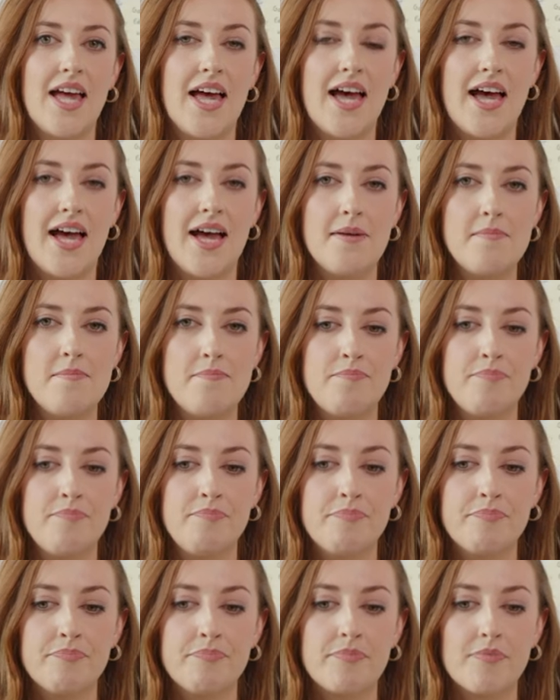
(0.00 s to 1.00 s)

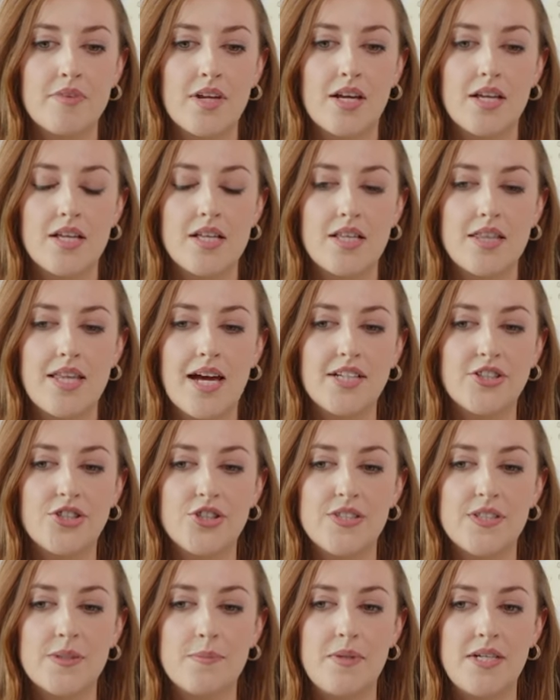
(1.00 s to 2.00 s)
That
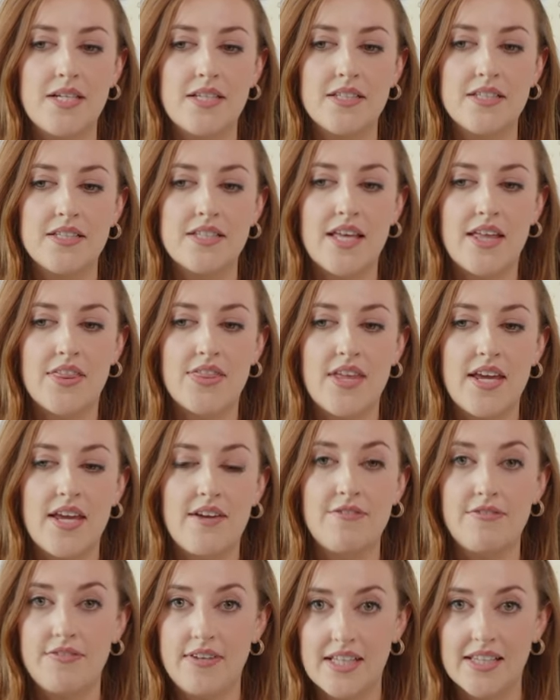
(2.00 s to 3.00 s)
just means that they
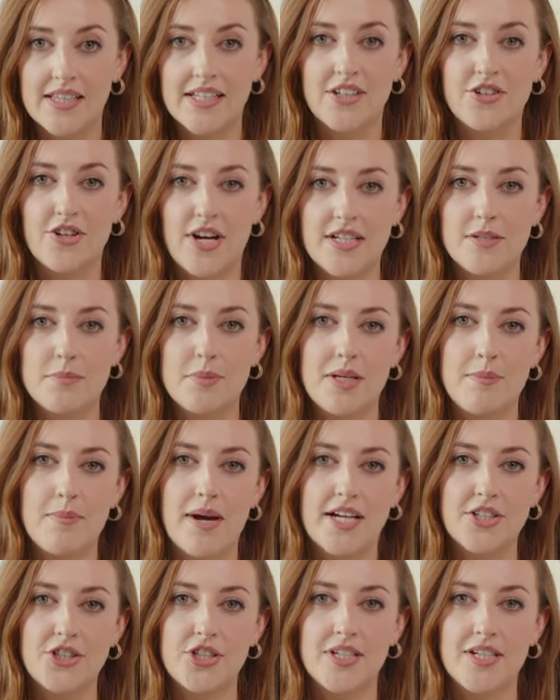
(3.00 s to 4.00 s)
feel incredibly
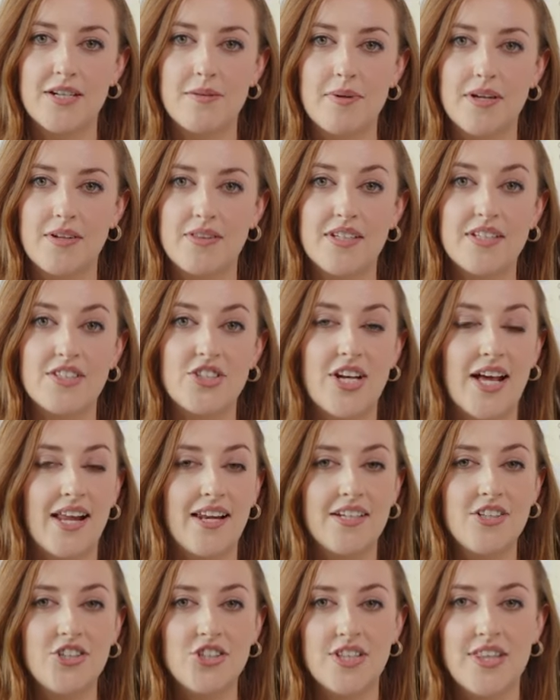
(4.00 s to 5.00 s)
passionate about this
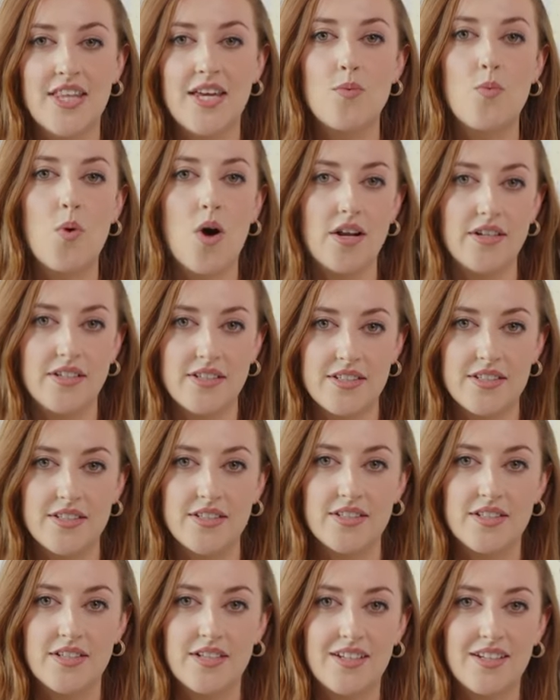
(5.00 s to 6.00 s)
challenge and they
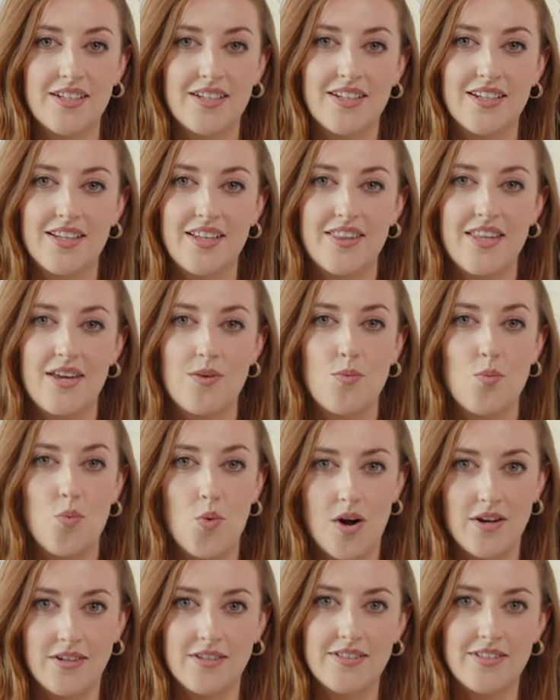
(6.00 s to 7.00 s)
want
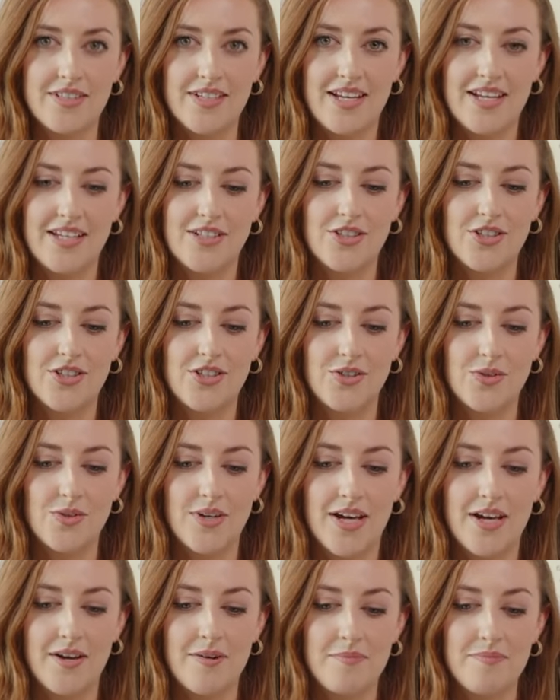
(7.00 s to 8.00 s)
it
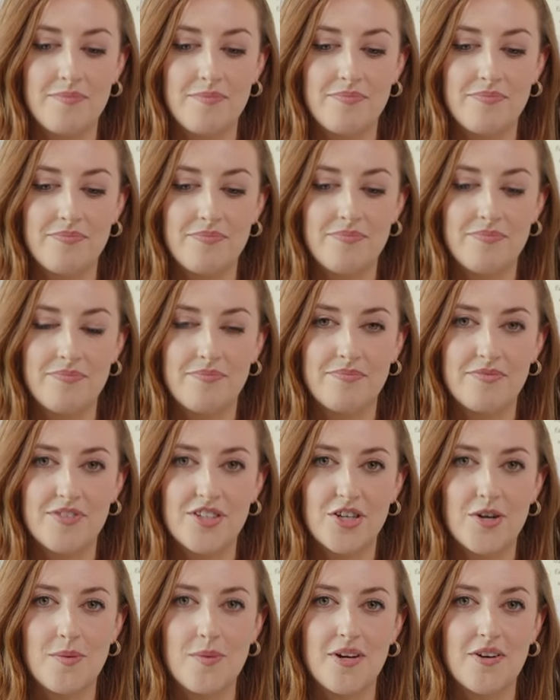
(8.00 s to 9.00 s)
to
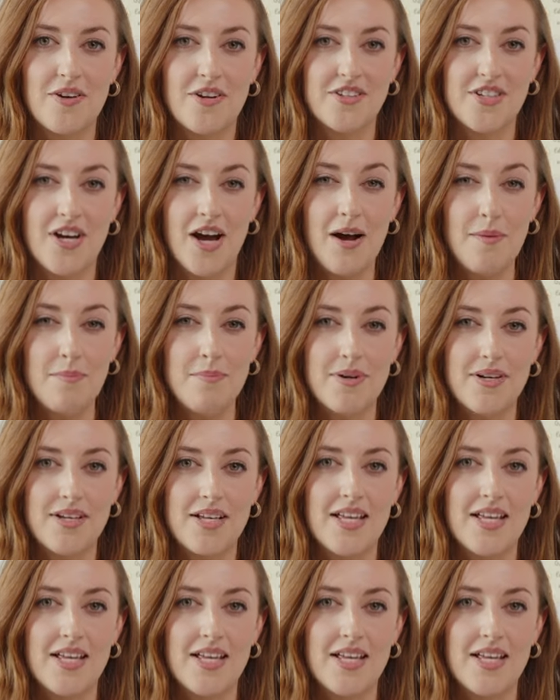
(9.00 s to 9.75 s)
come out on top.